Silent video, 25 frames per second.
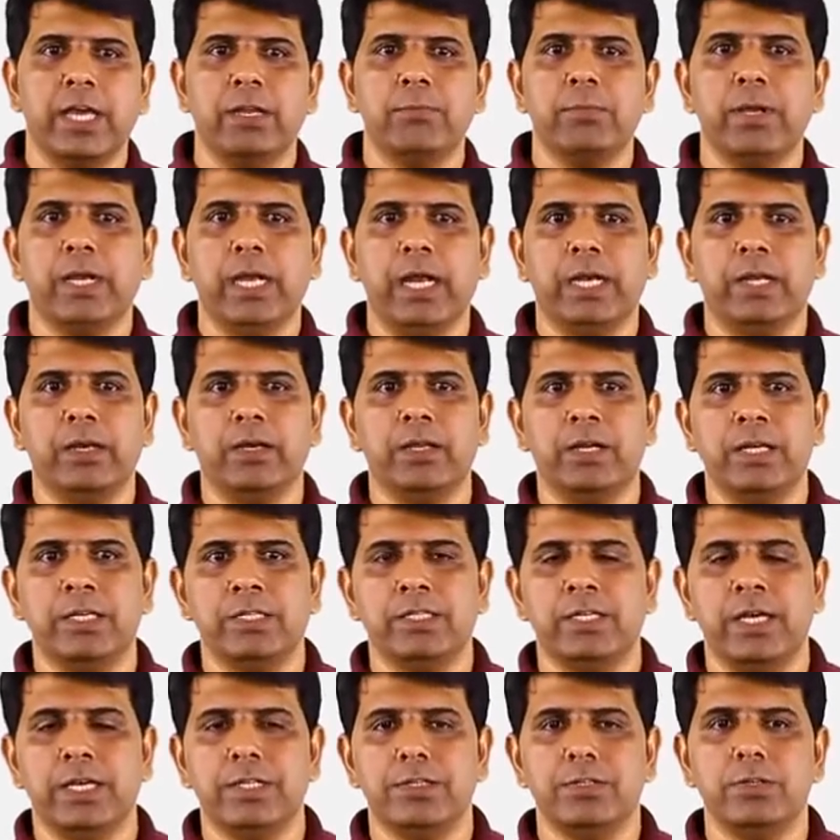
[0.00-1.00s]
can be
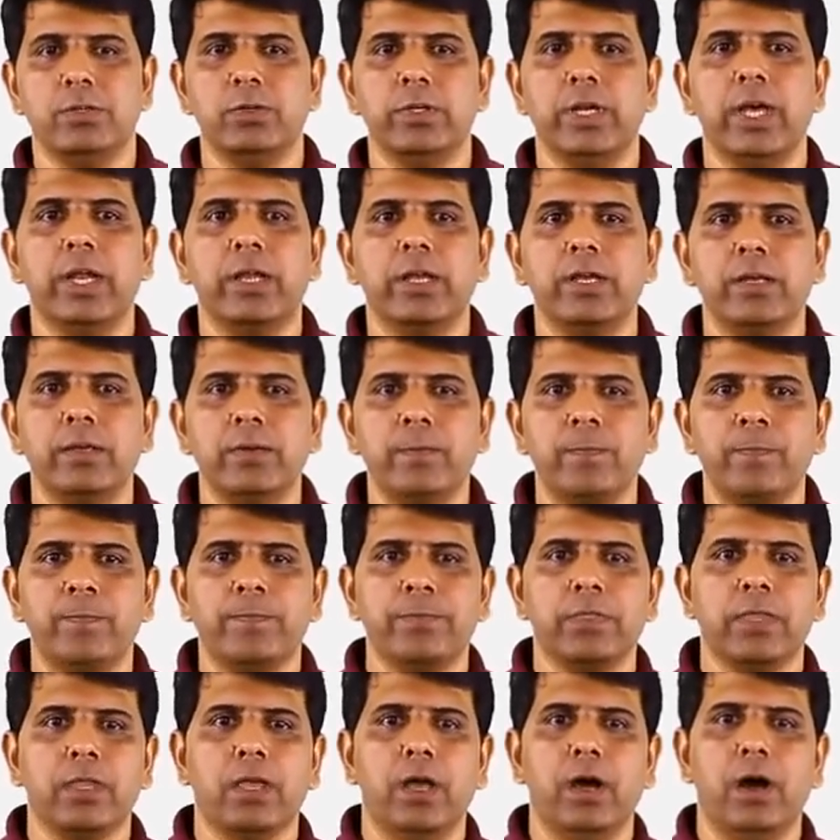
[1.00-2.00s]
categorized as unary
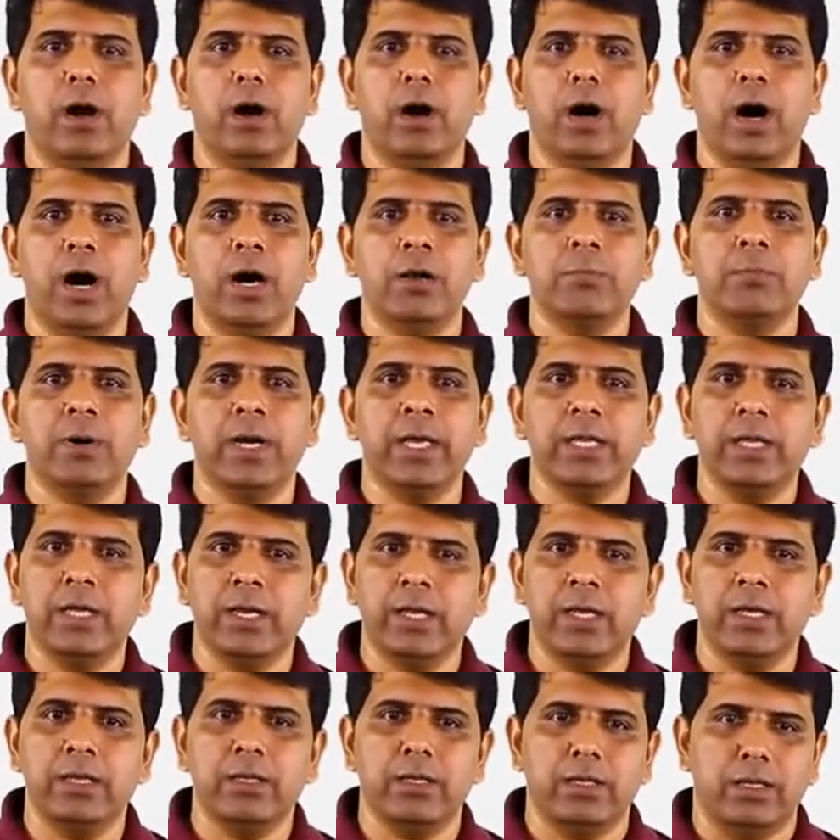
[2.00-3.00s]
or
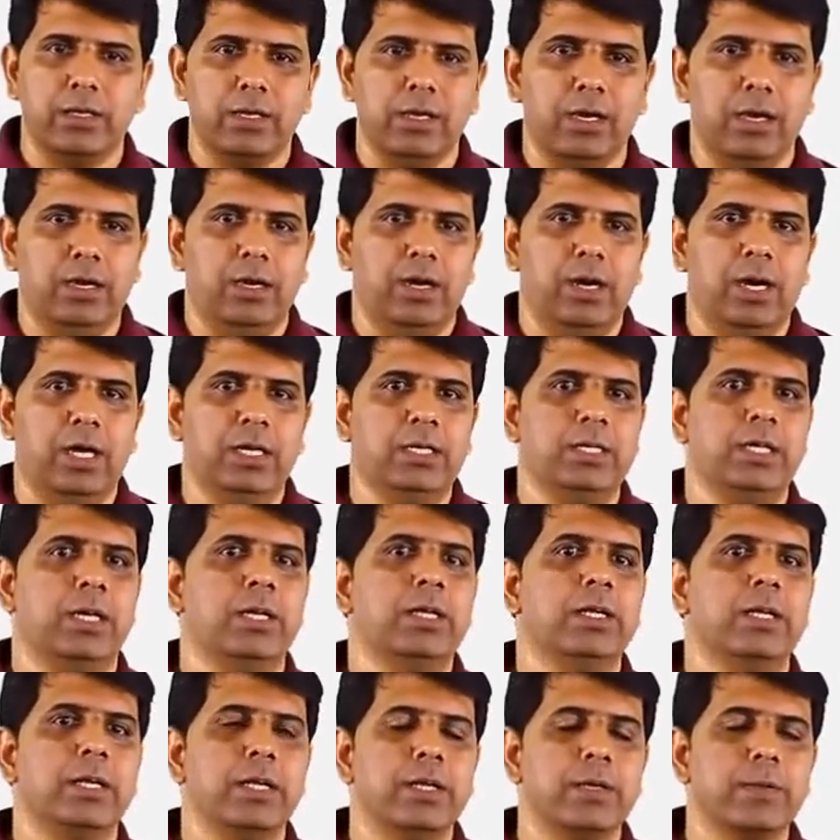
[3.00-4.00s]
binary or
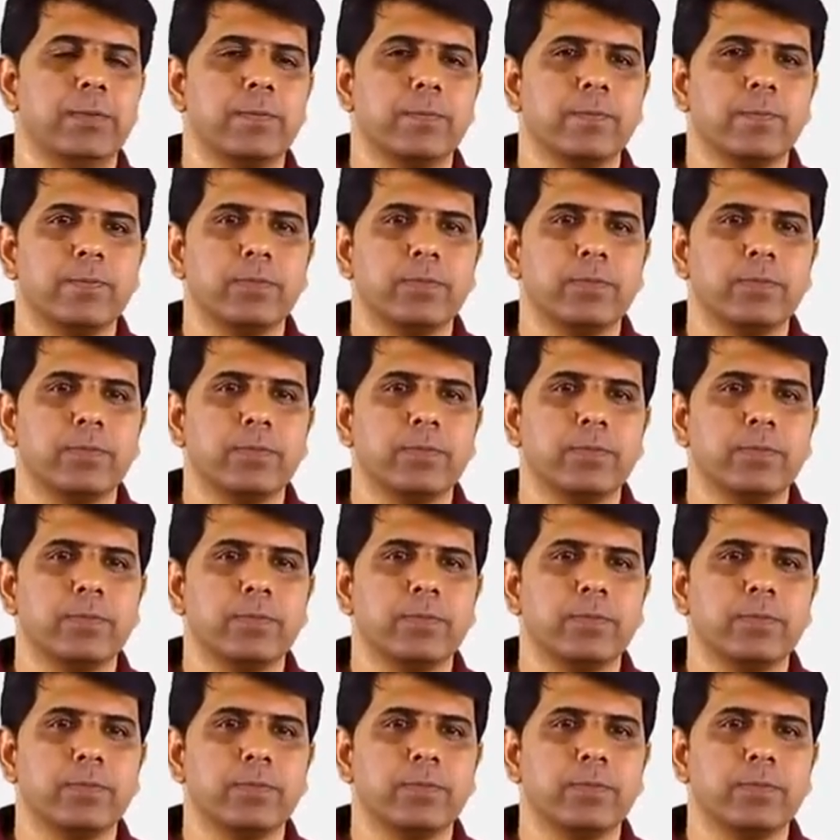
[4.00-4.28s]
ternary.